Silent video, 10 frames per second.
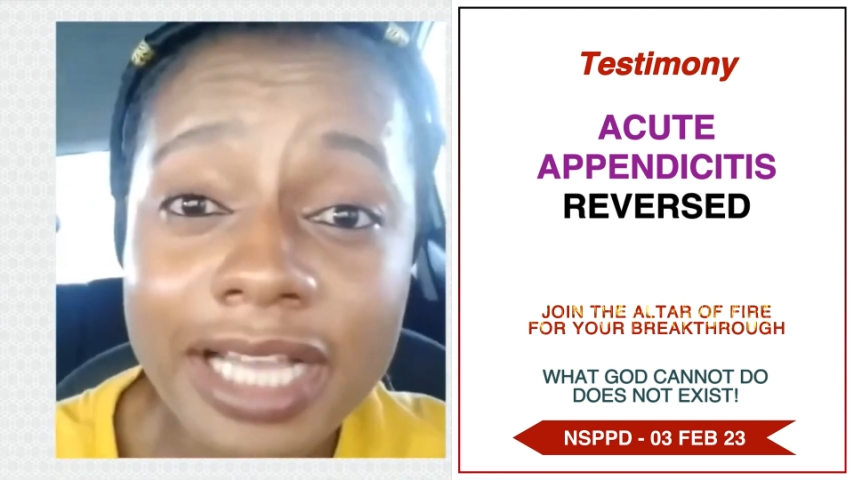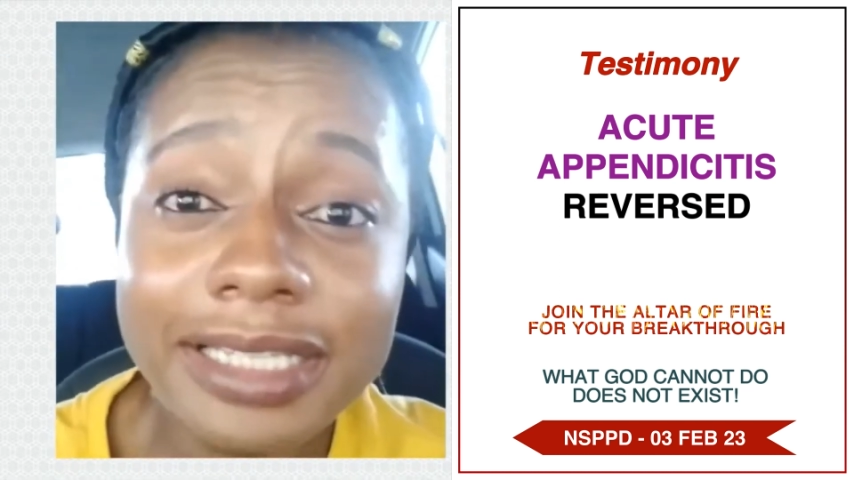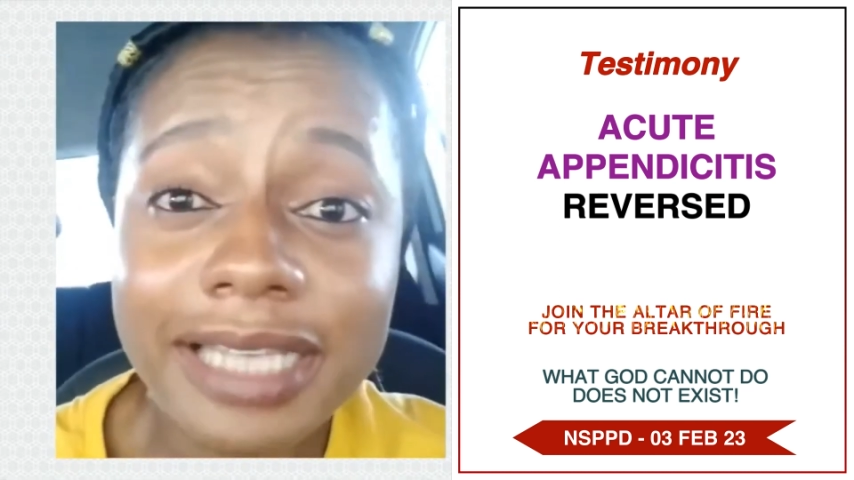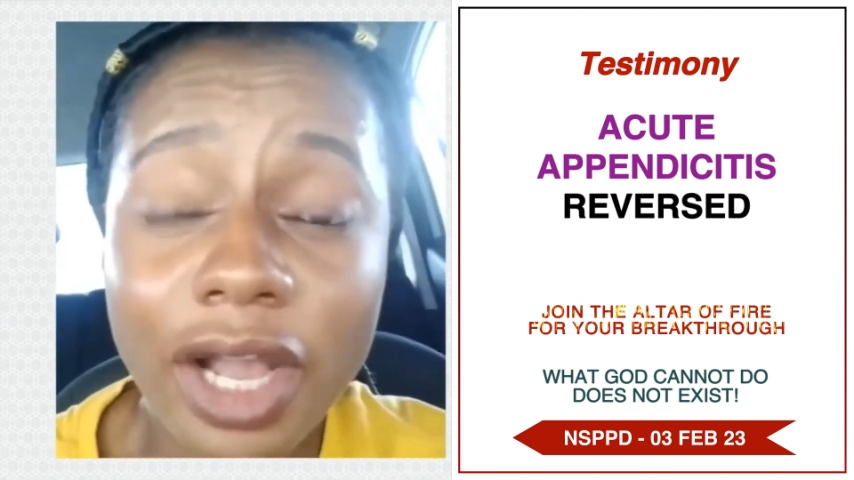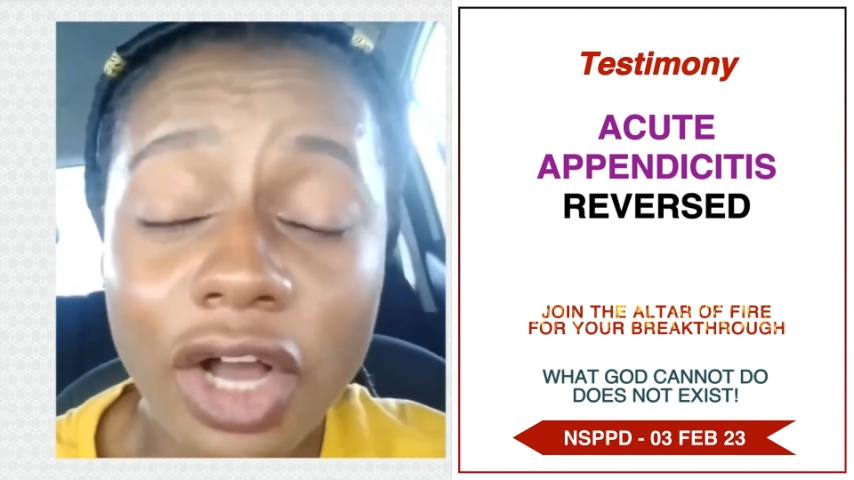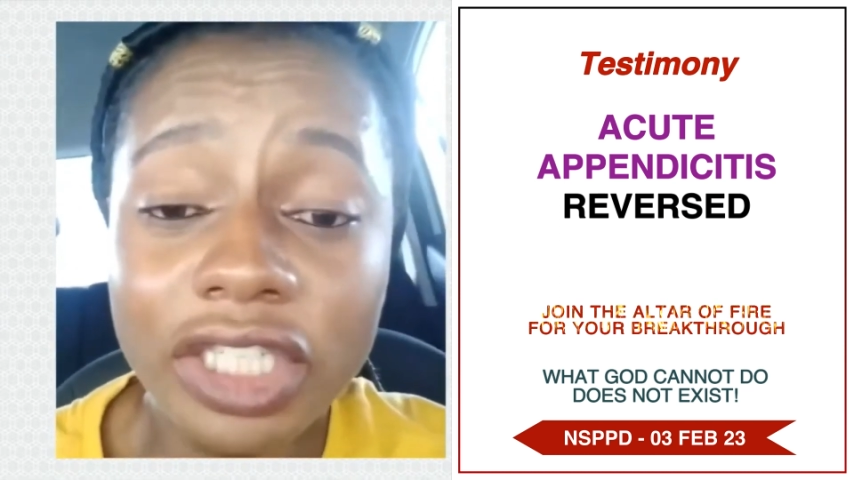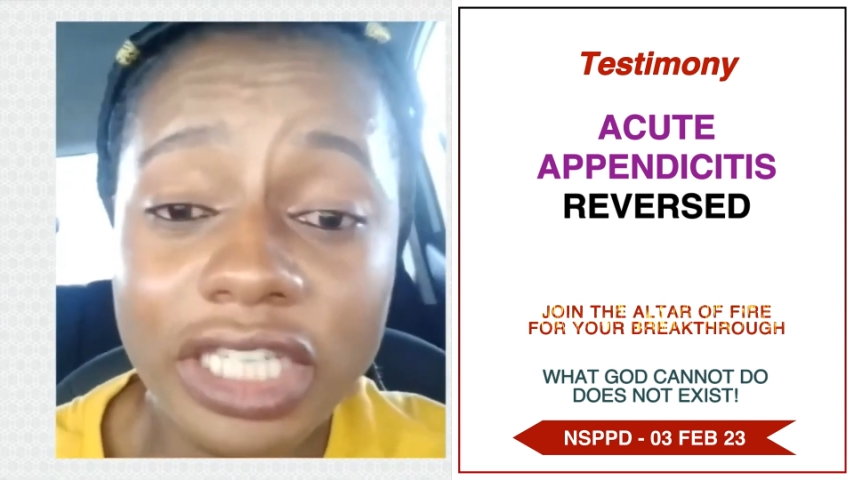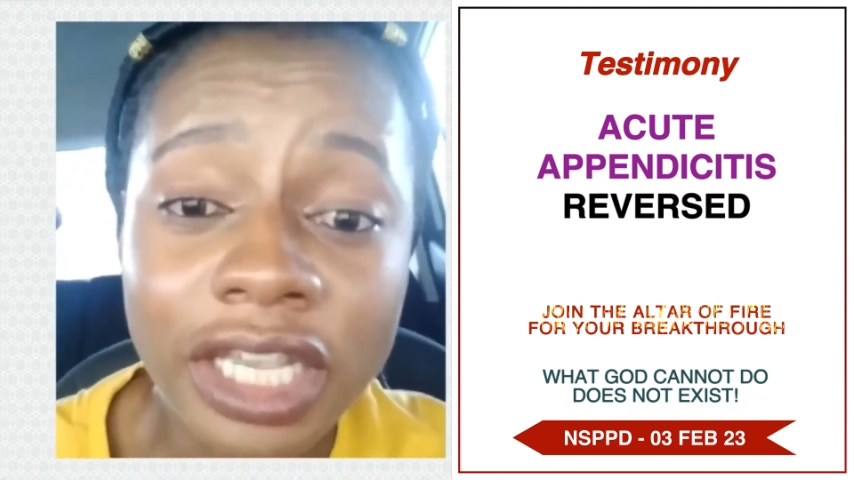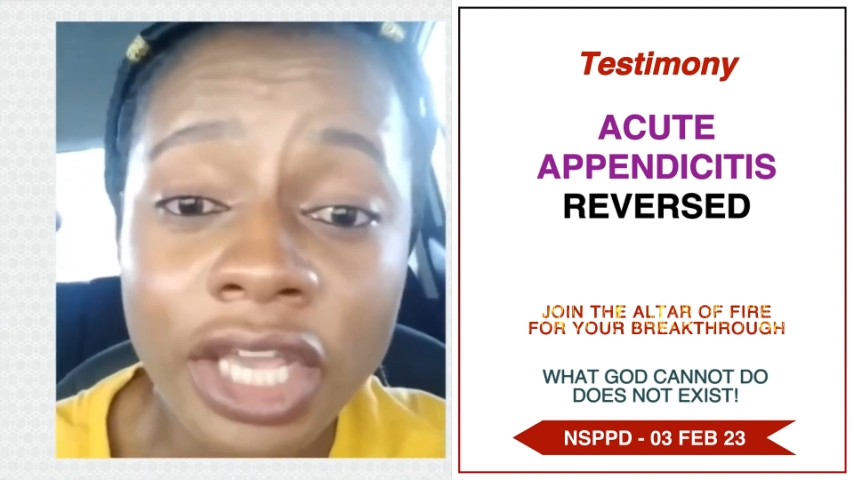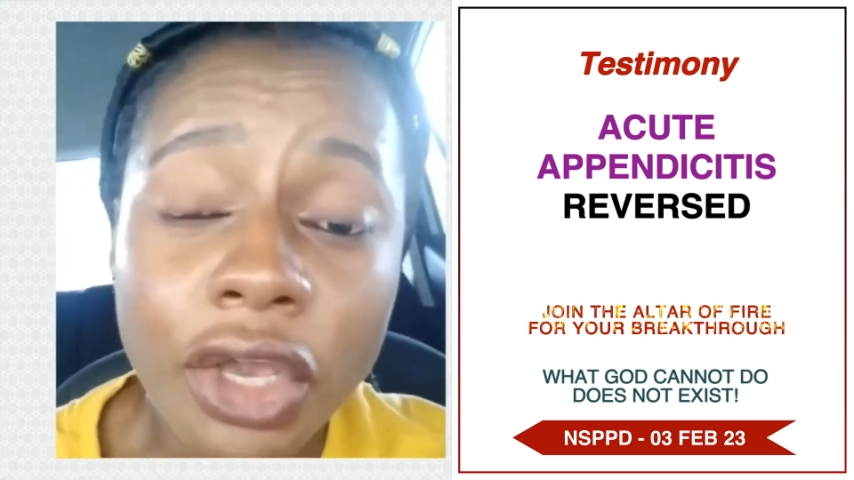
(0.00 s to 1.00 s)

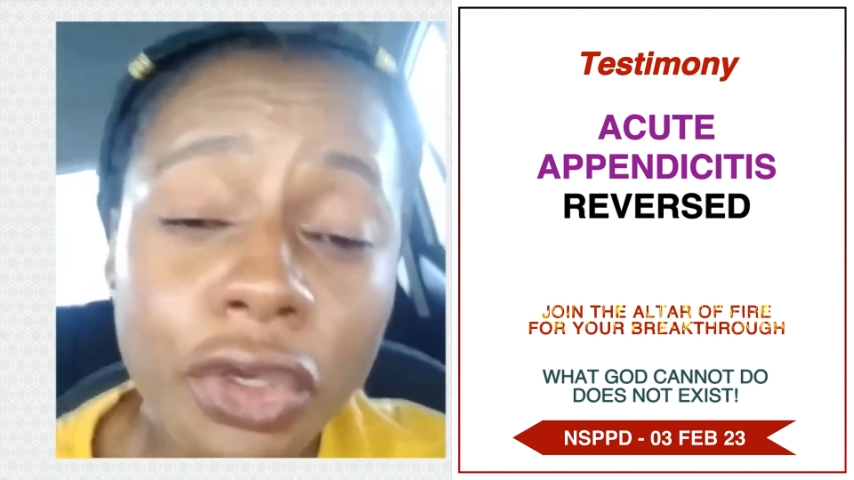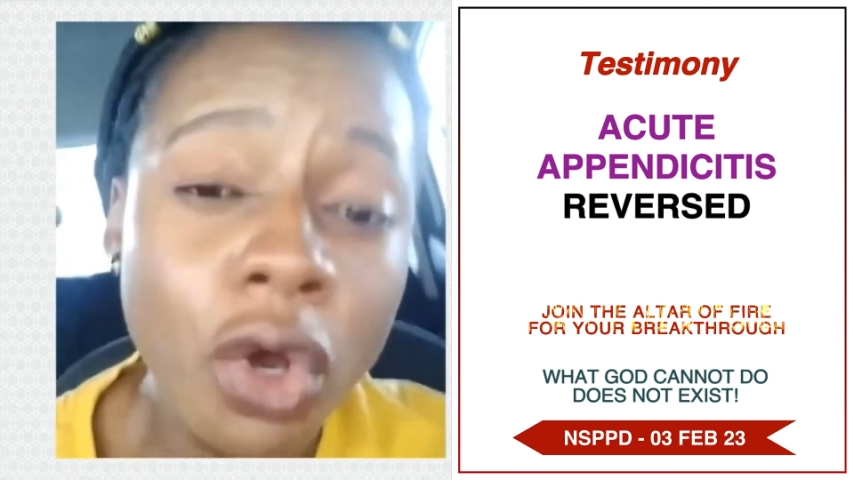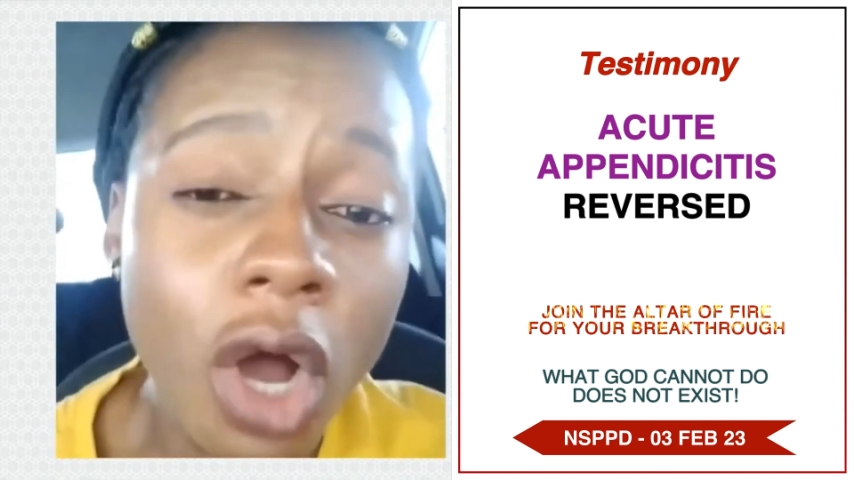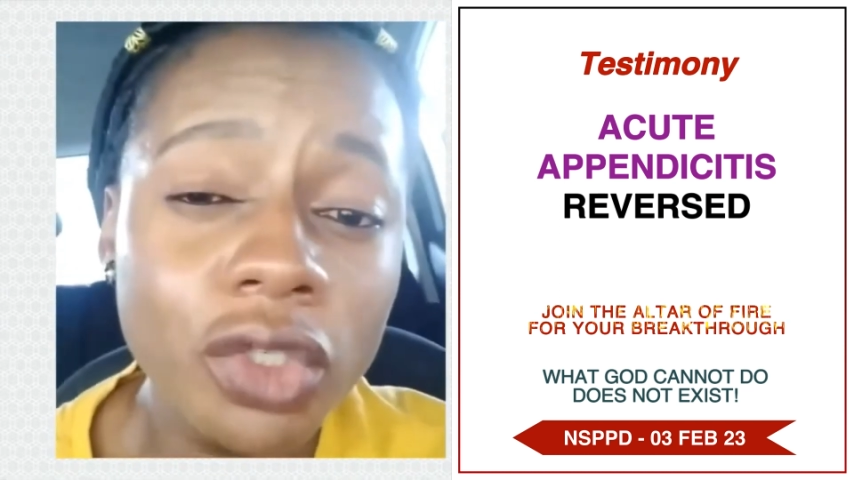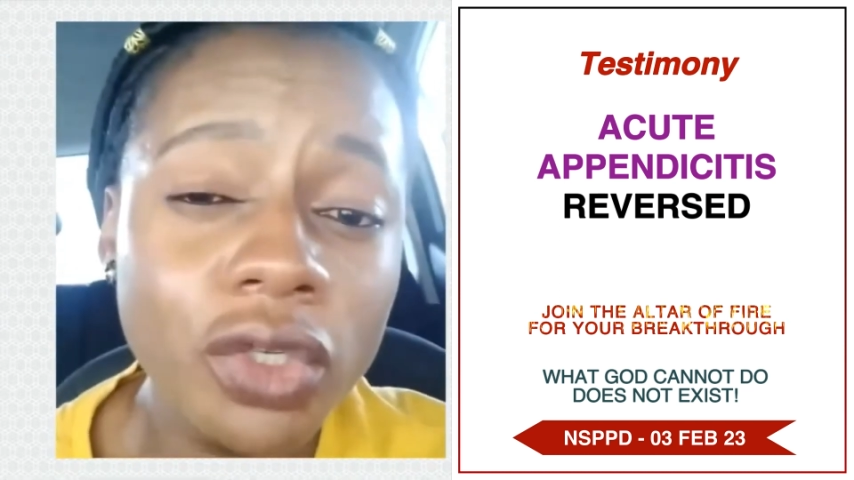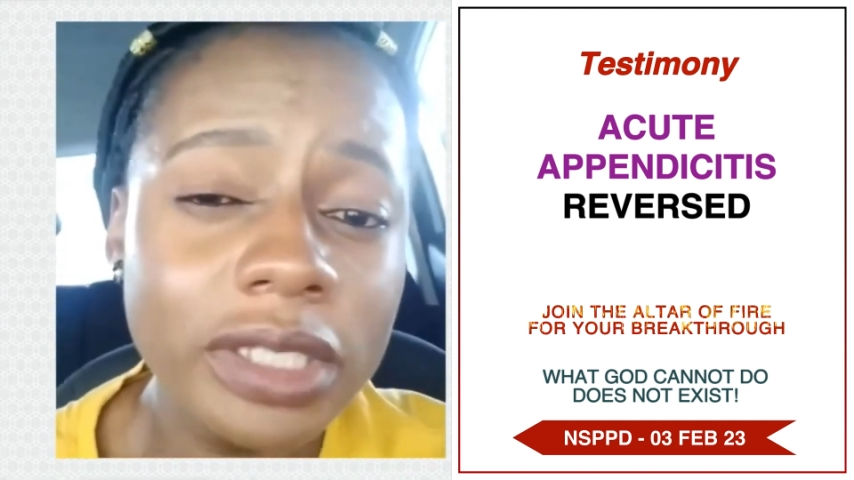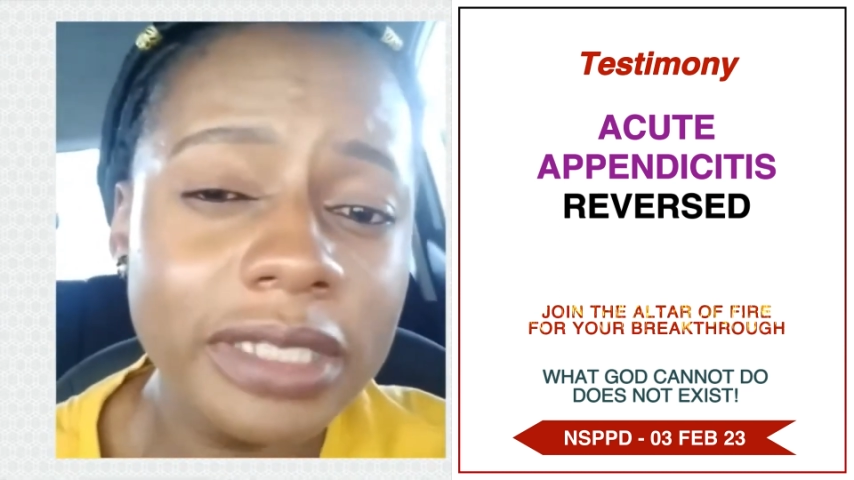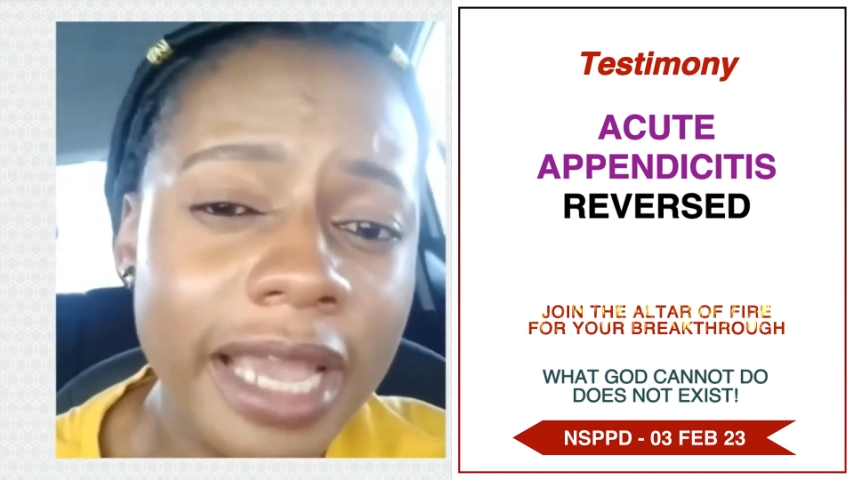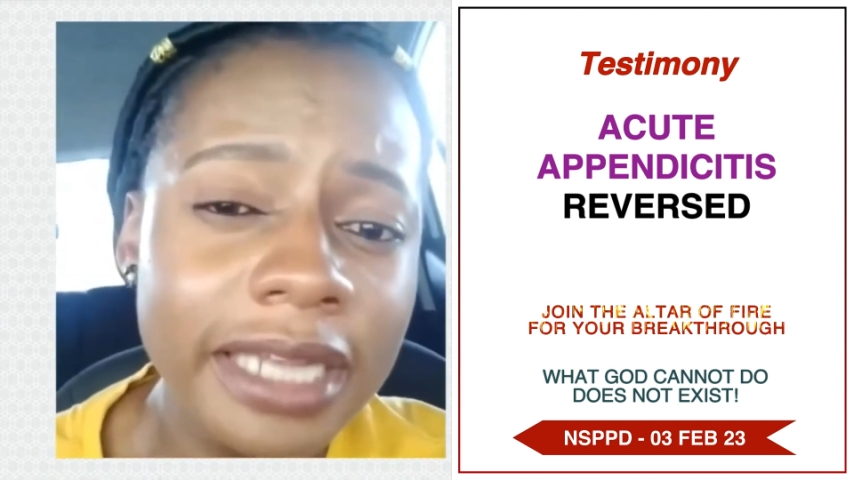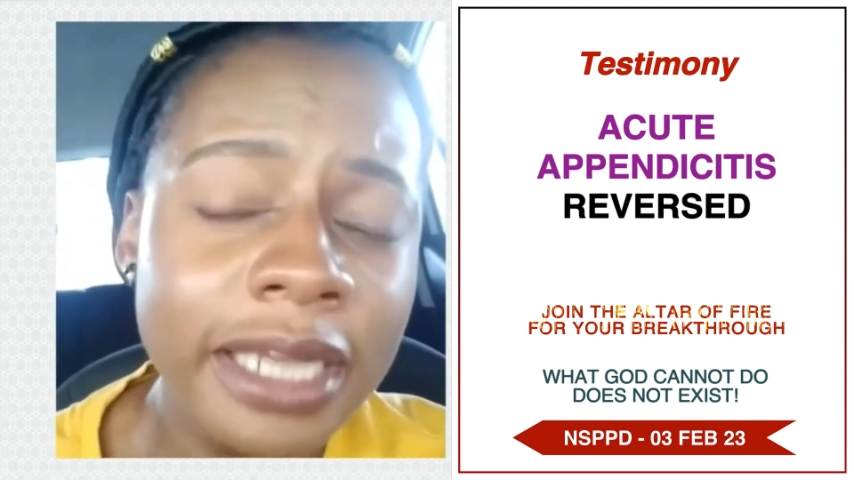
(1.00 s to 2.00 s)
Secondly, you also
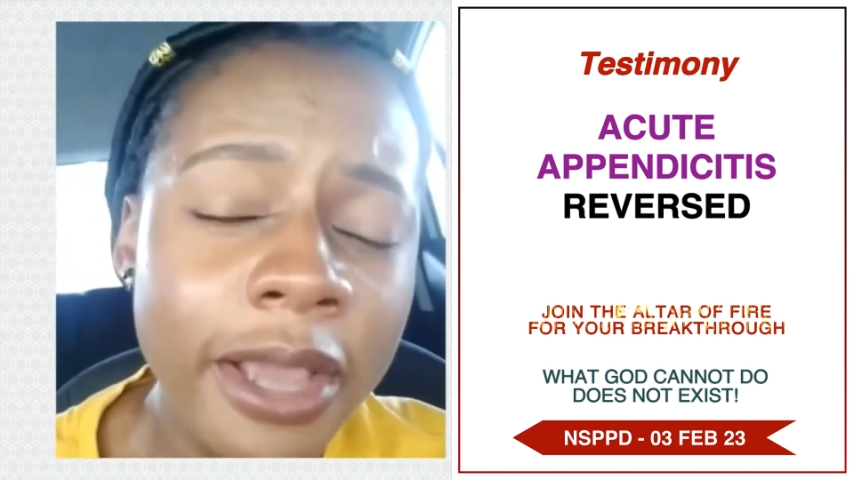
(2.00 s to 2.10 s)
said